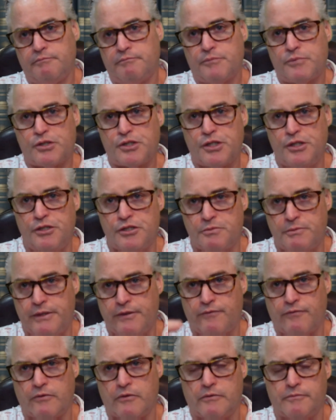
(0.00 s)
Excuse
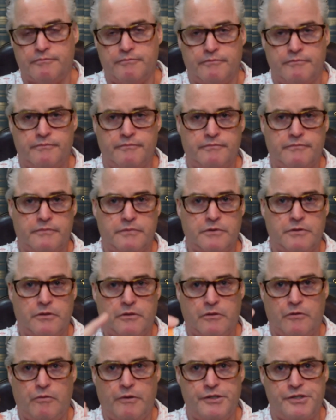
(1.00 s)
me for
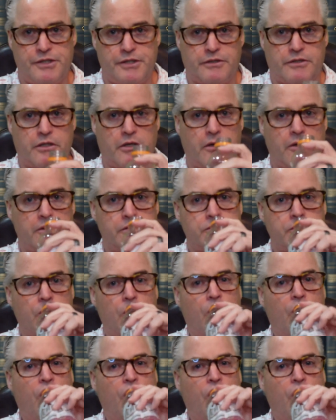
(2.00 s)
quenching thirst.